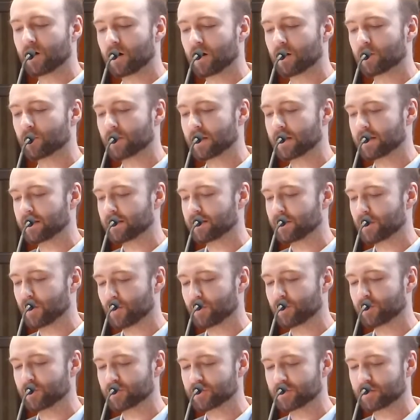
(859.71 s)
already
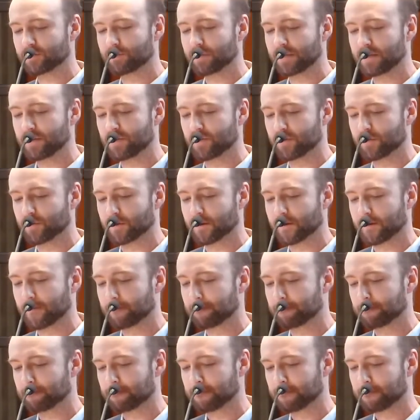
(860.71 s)
know you should be doing.